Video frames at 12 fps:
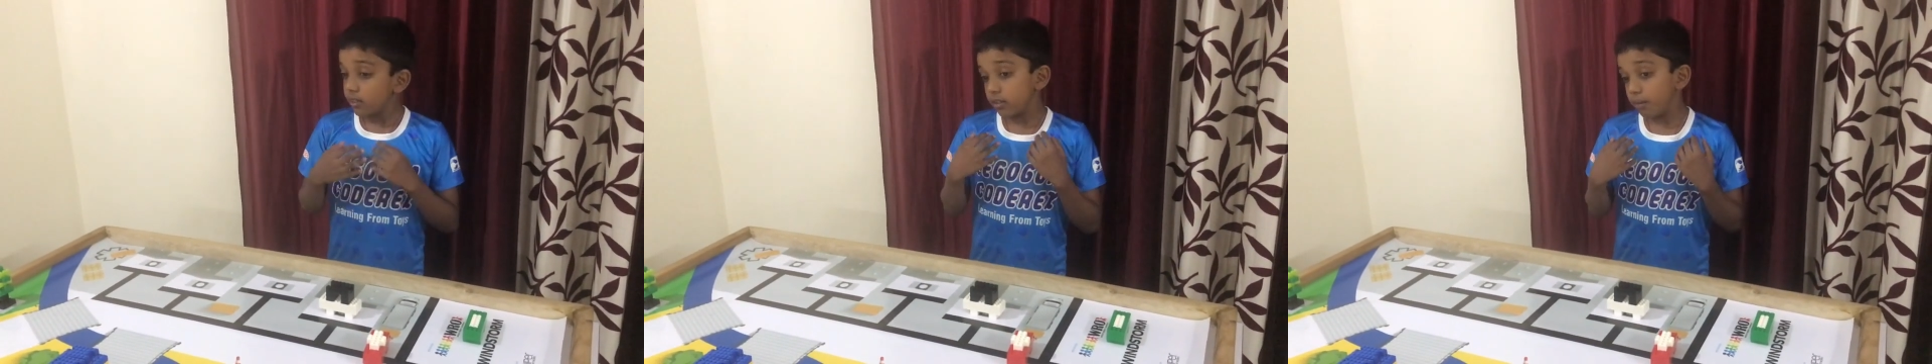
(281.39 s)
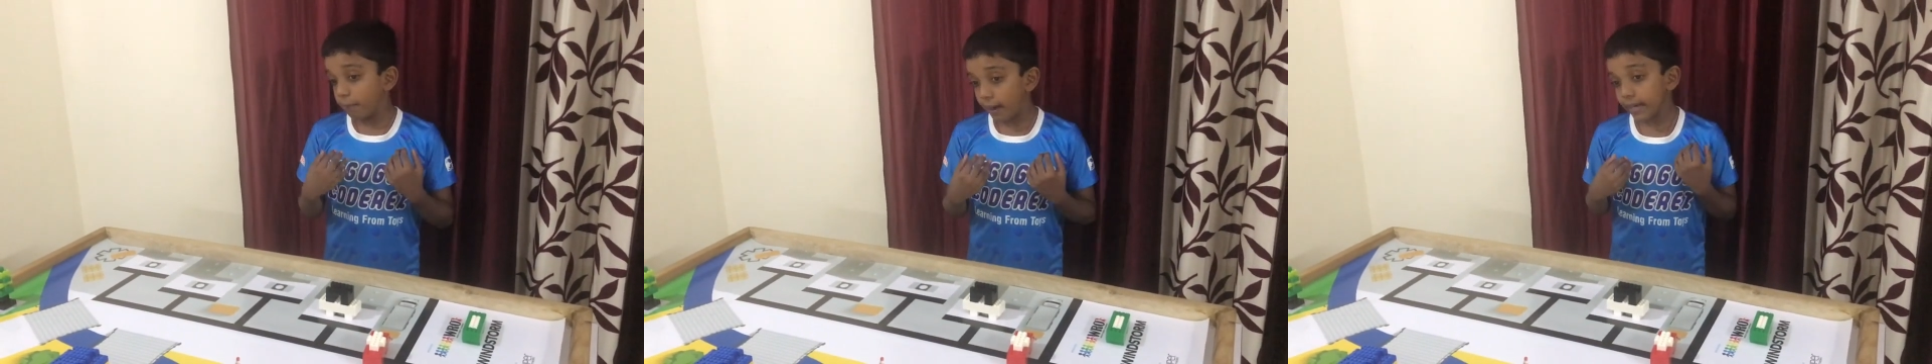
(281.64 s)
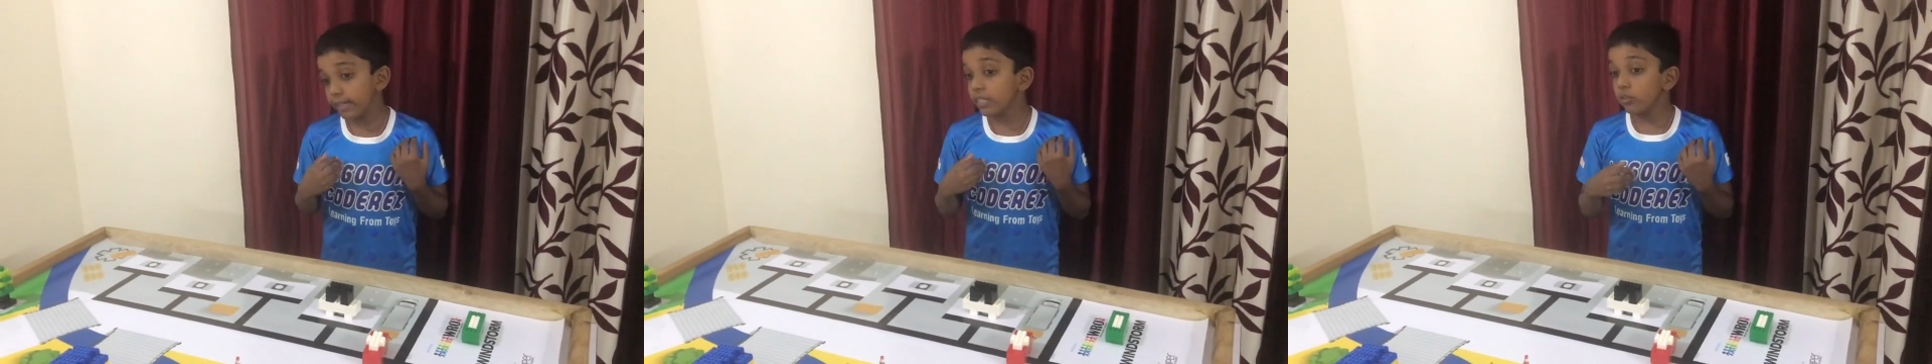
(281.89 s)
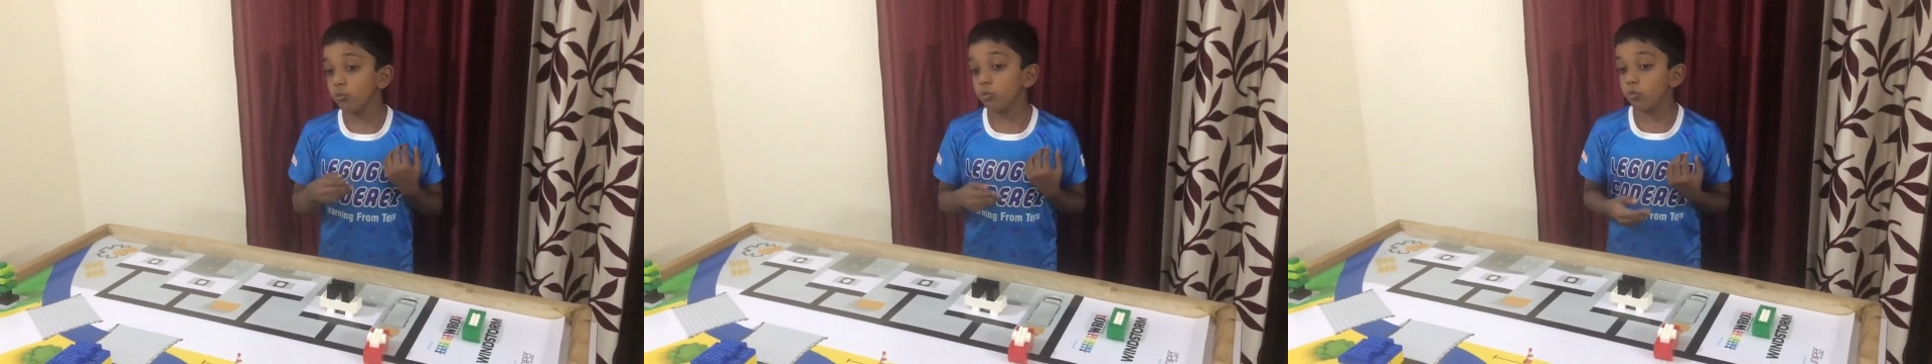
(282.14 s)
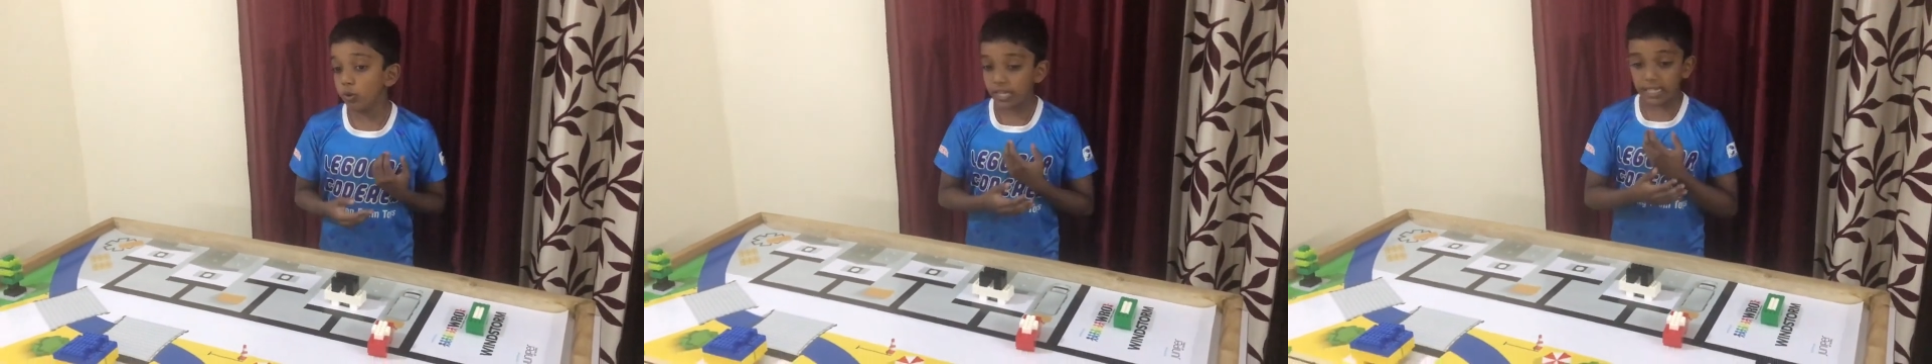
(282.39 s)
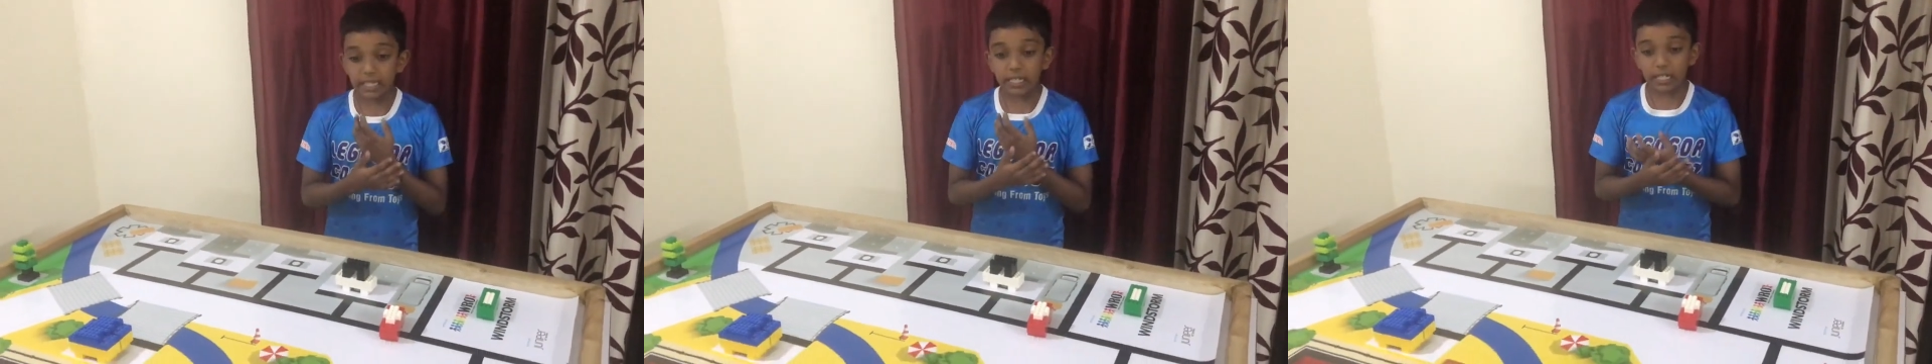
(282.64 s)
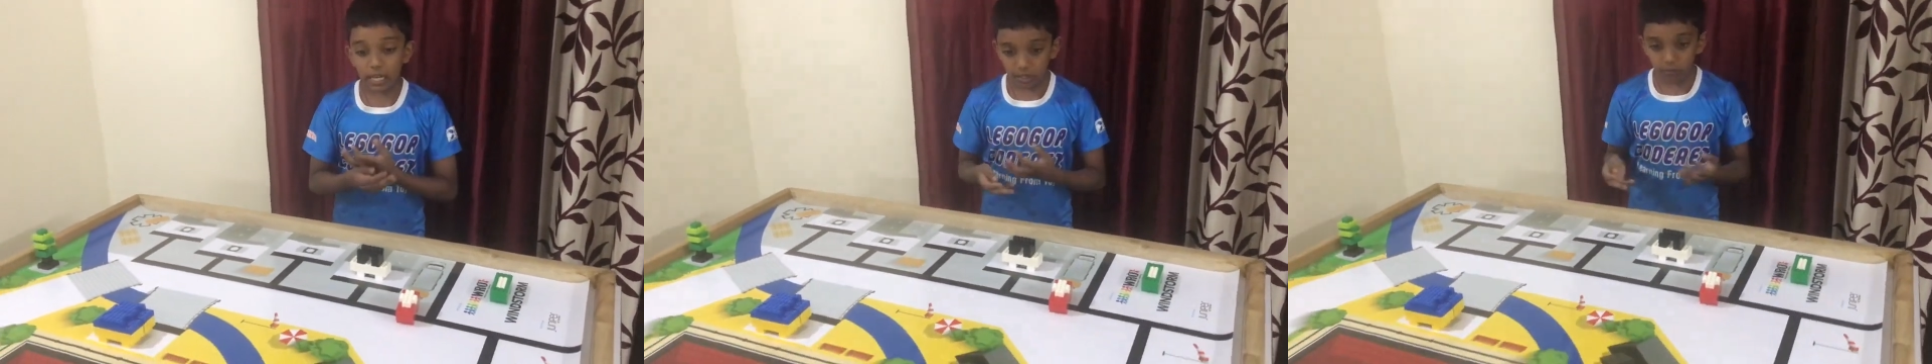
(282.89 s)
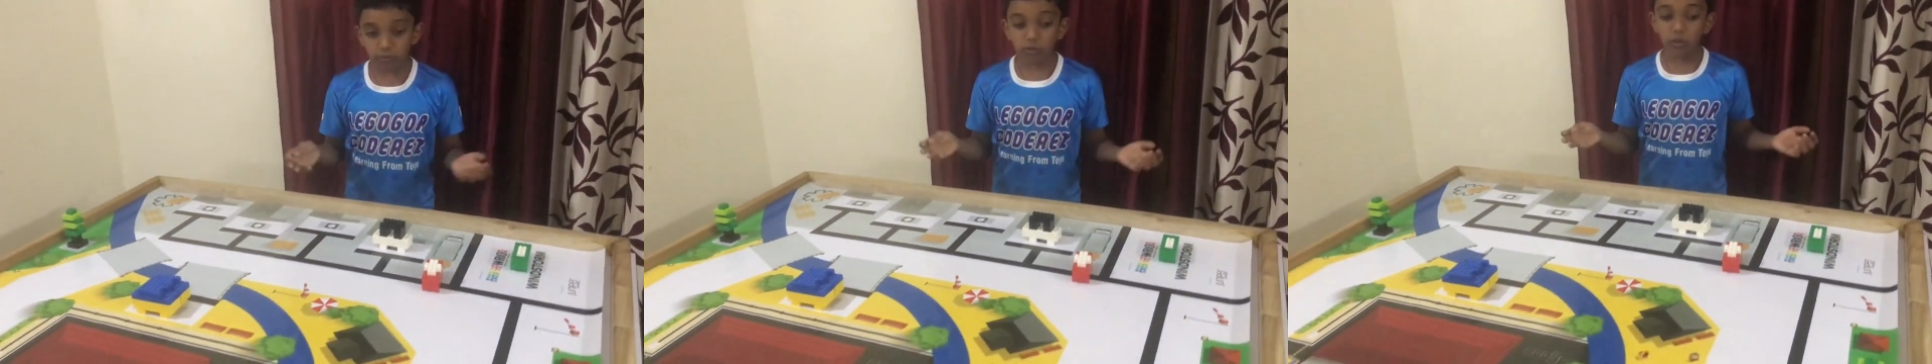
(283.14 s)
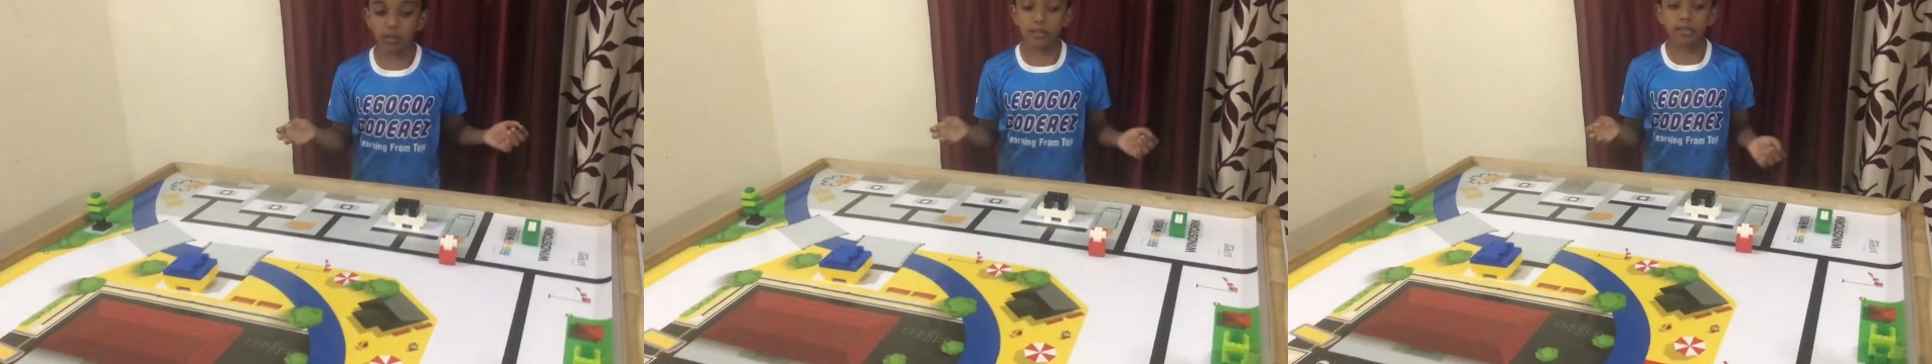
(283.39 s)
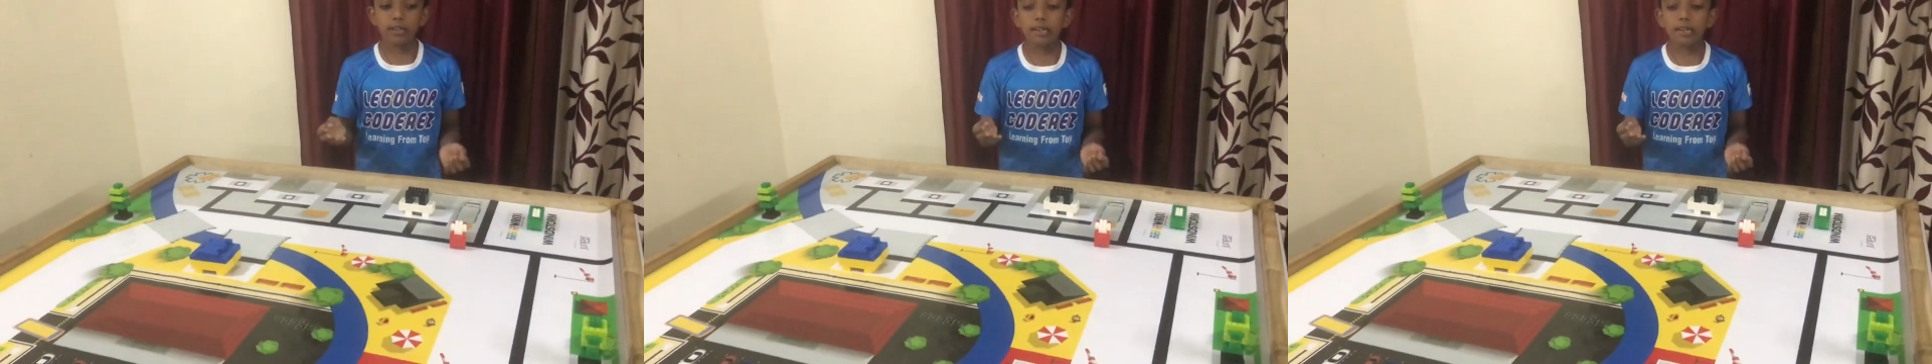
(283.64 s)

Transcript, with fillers: The mat is very colorful,